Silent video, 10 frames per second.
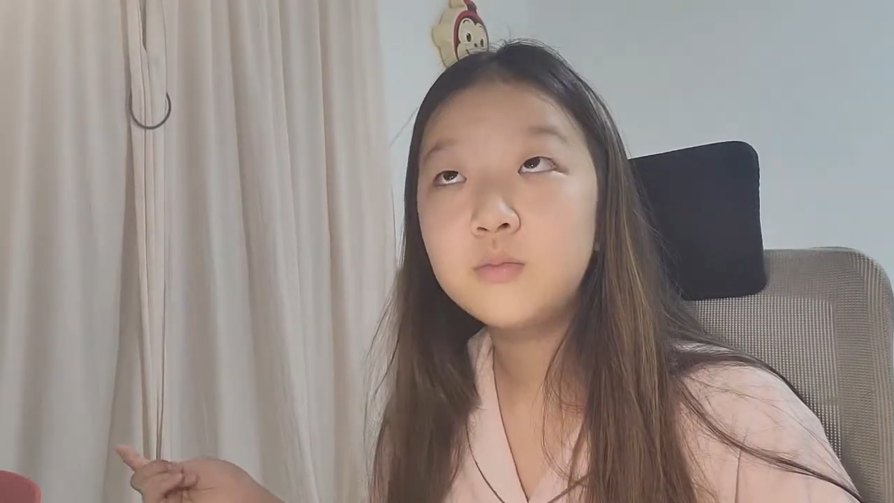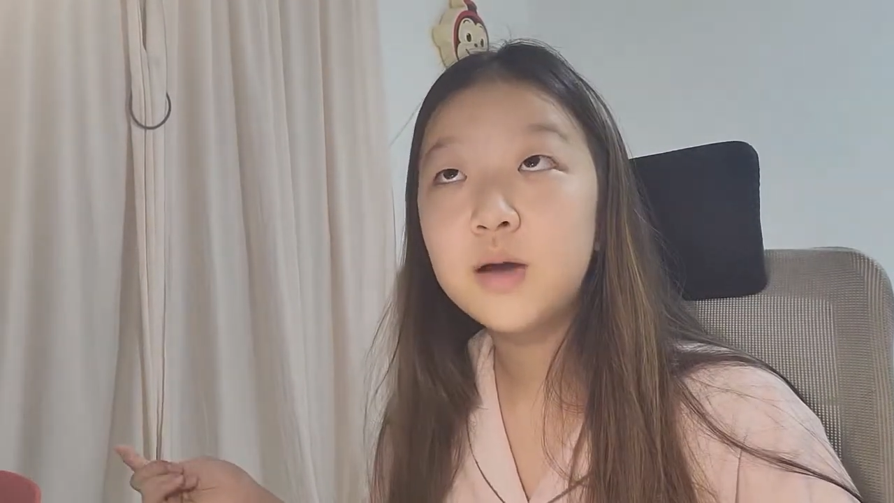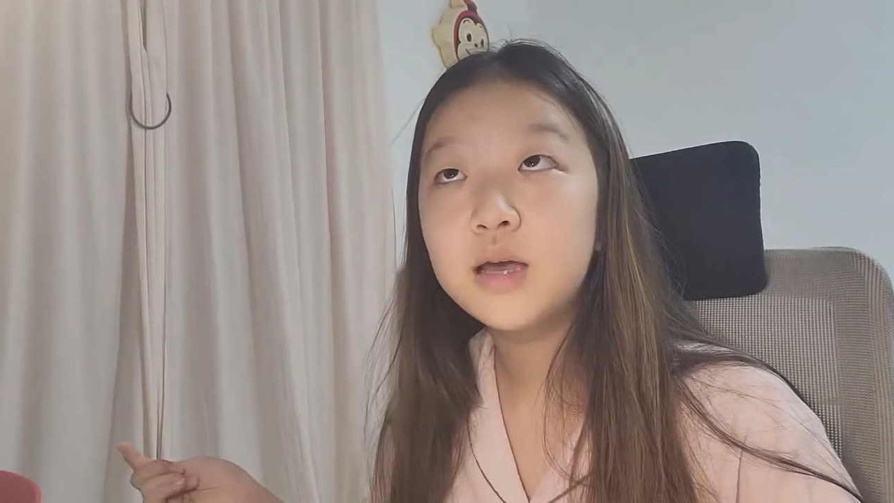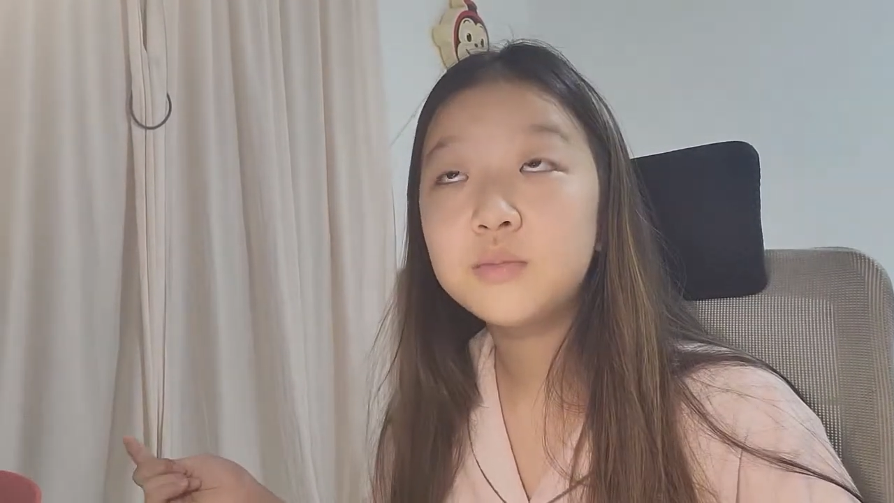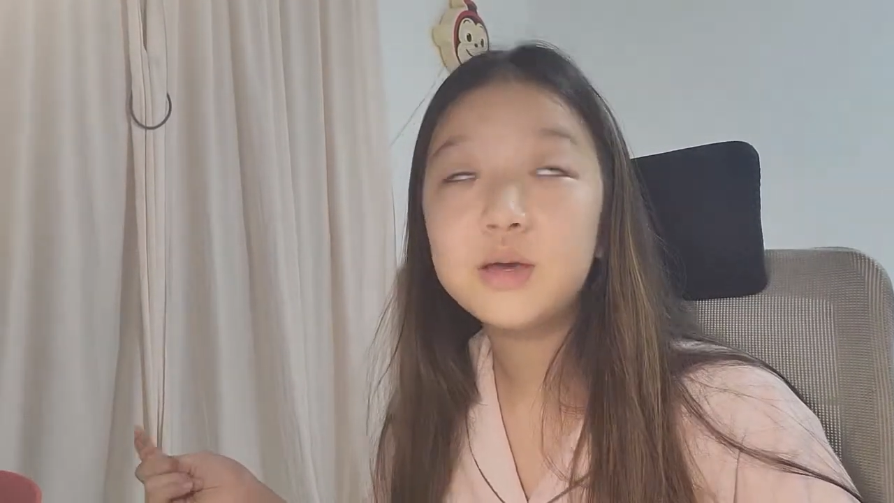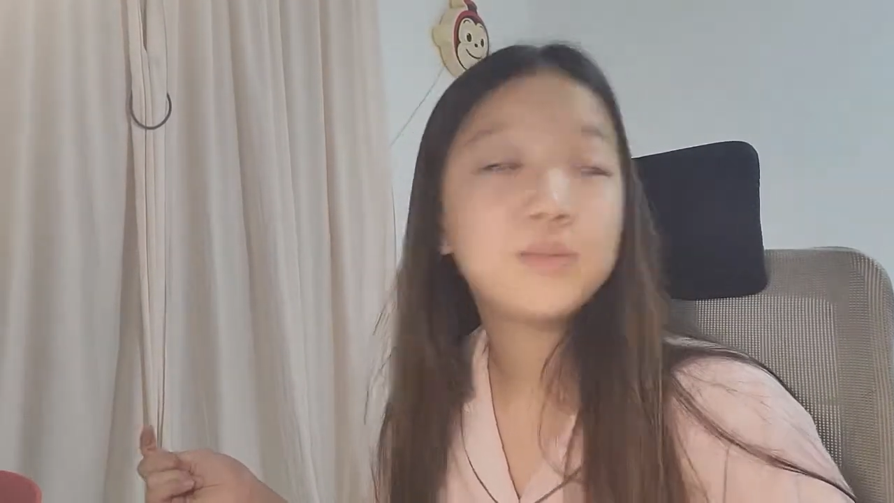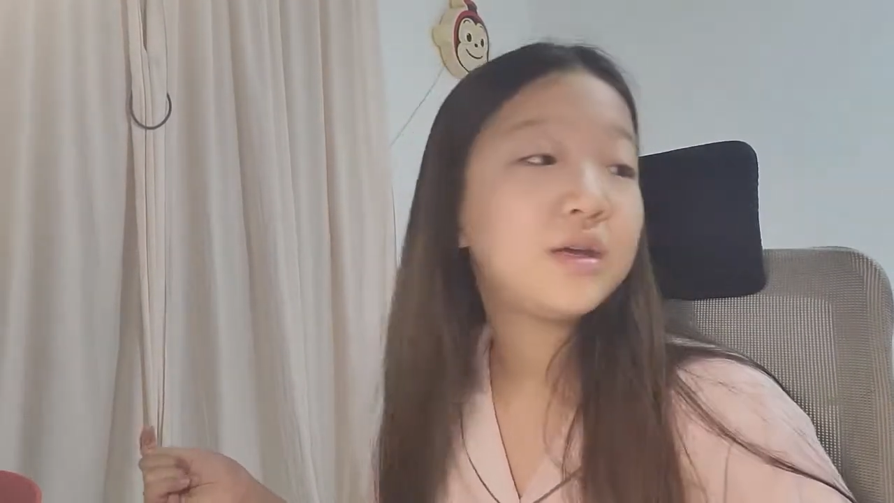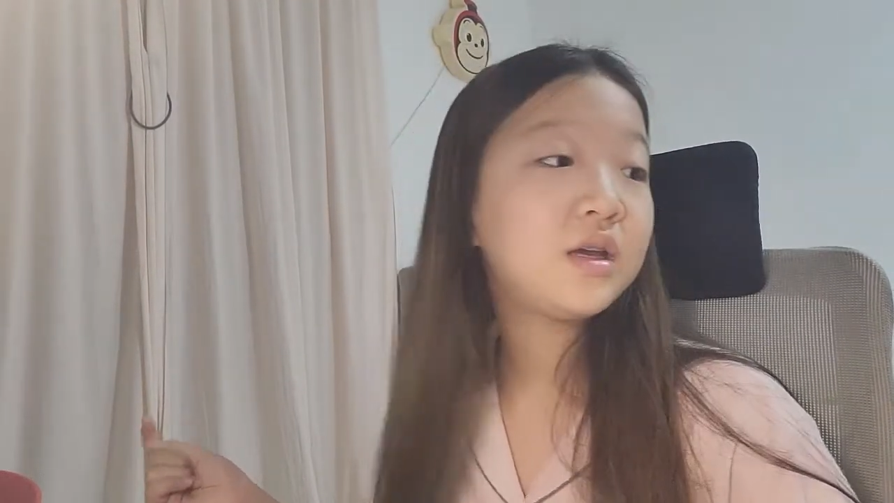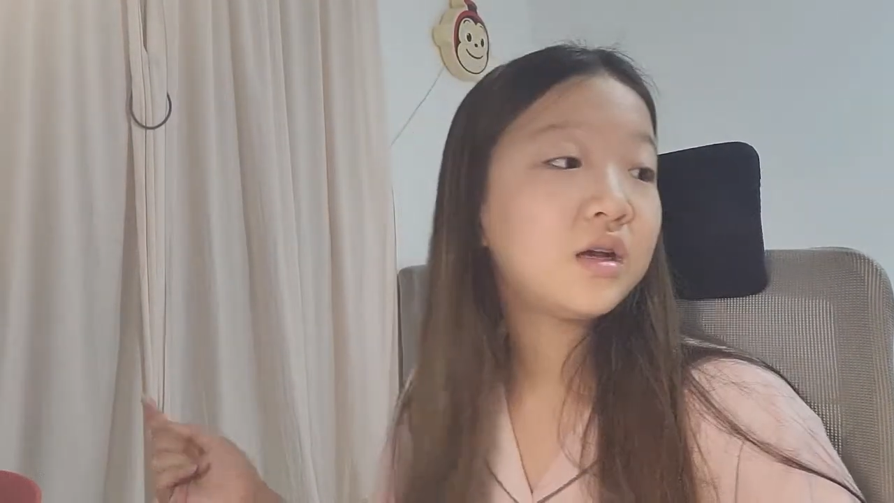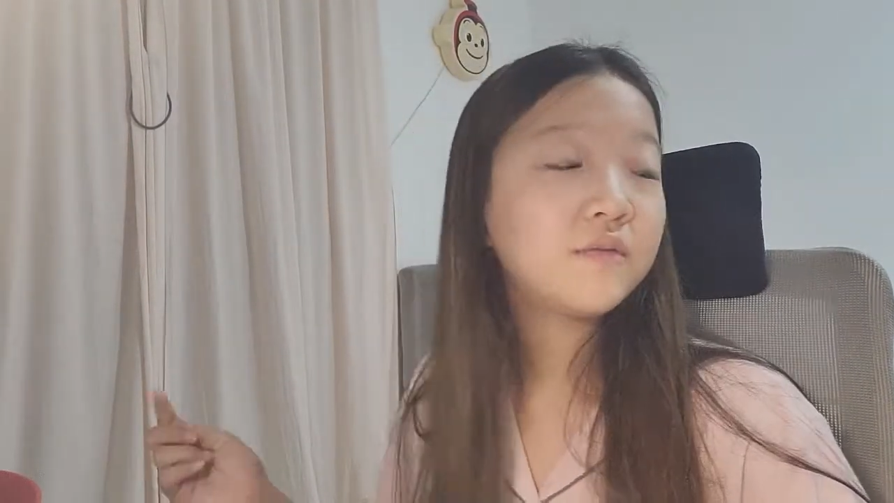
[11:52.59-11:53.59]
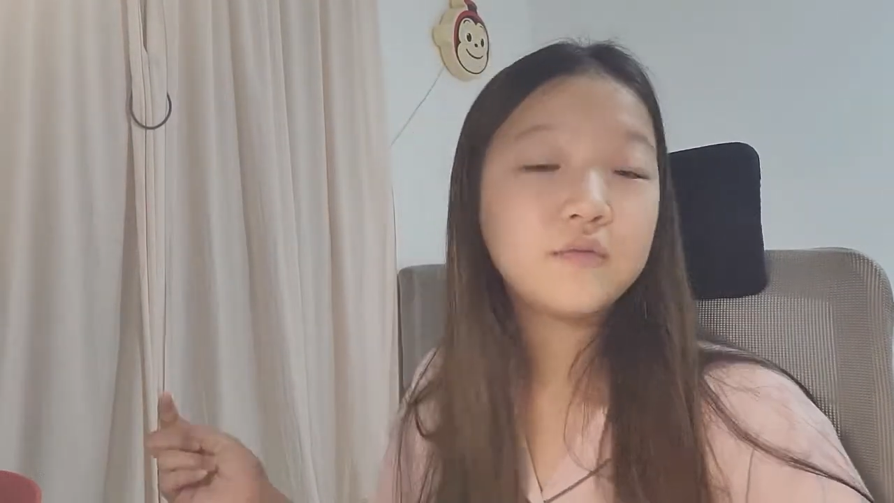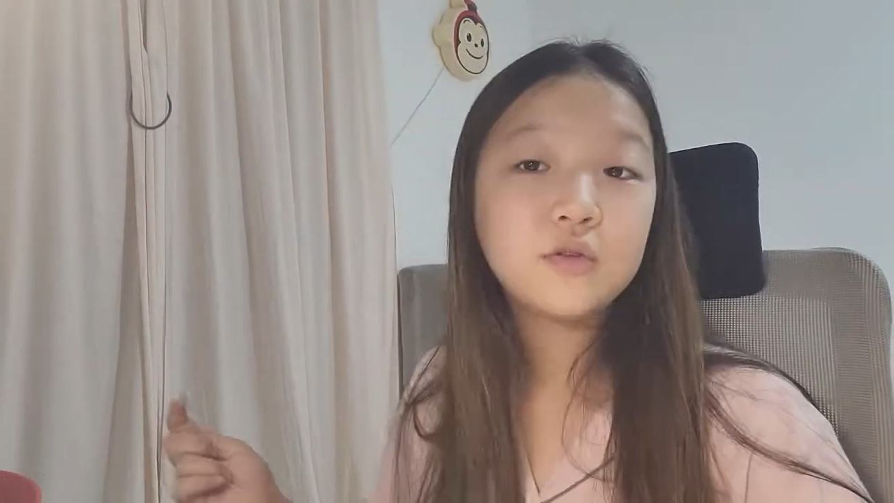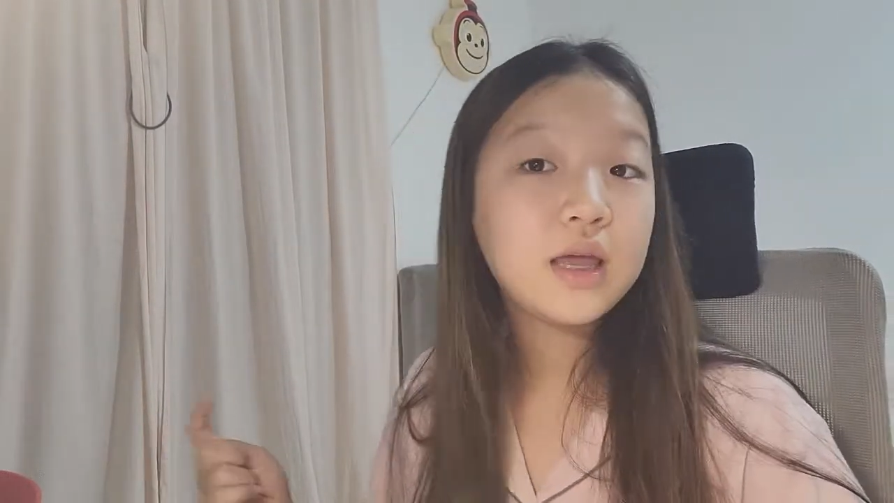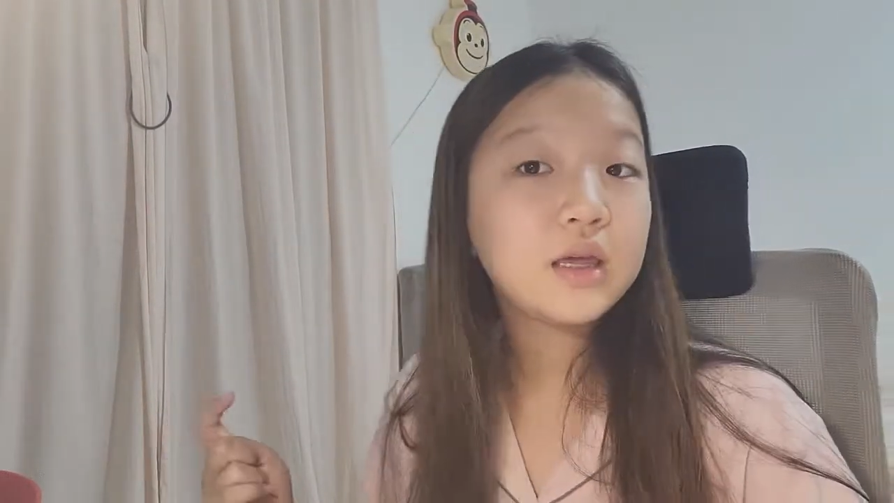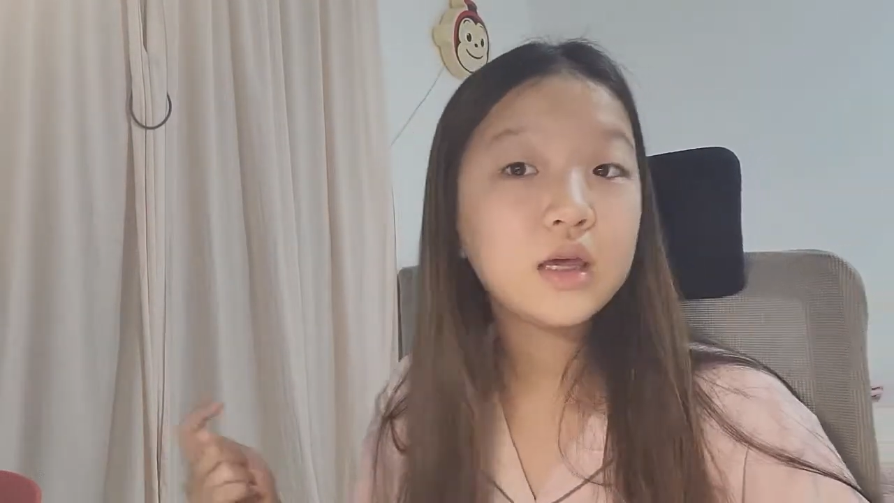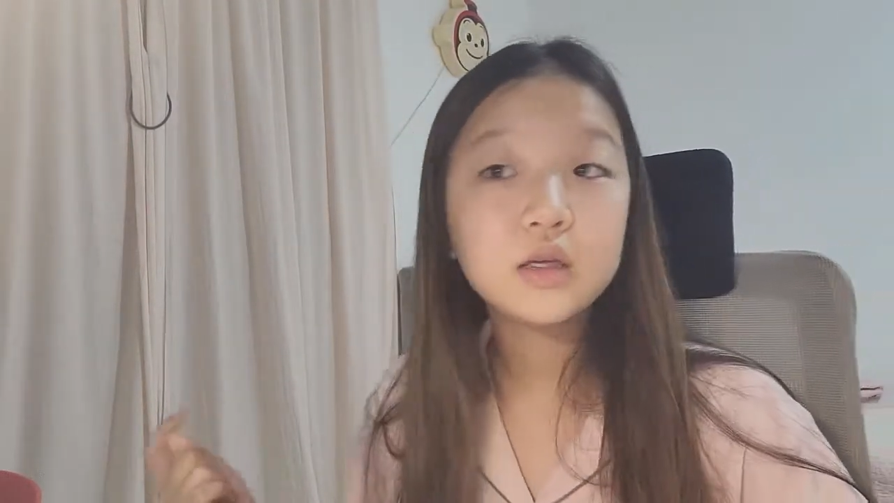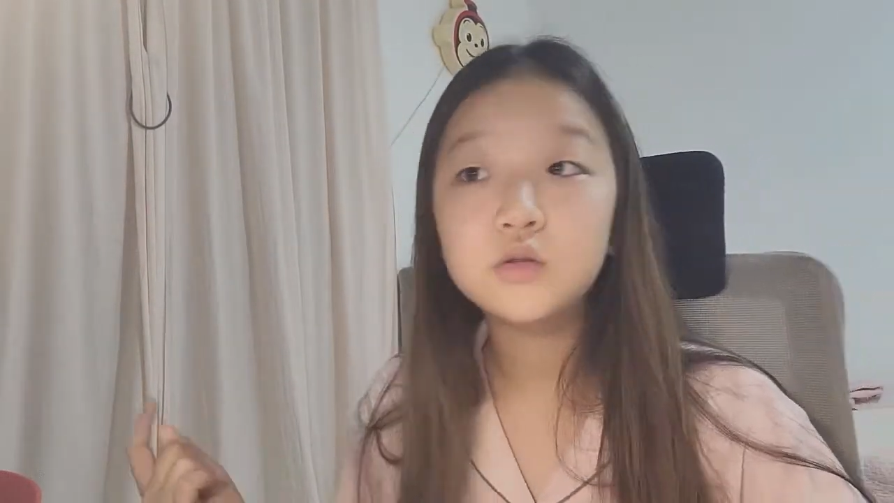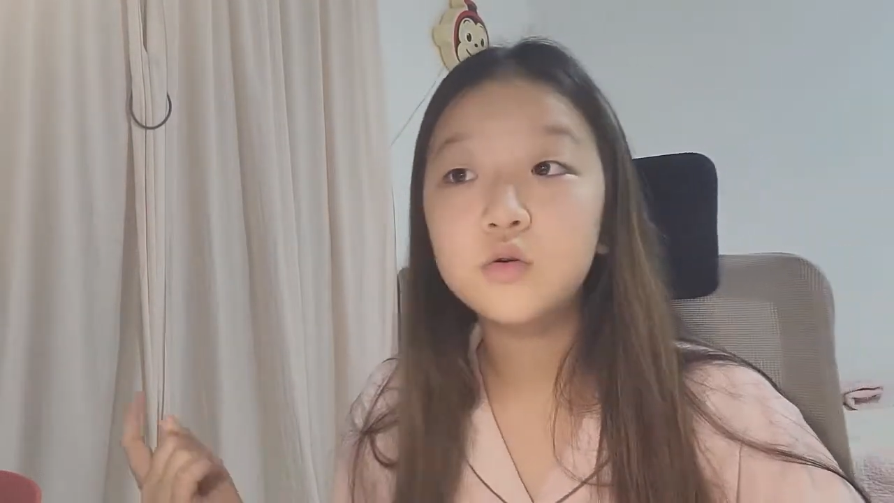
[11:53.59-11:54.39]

by maybe a few decades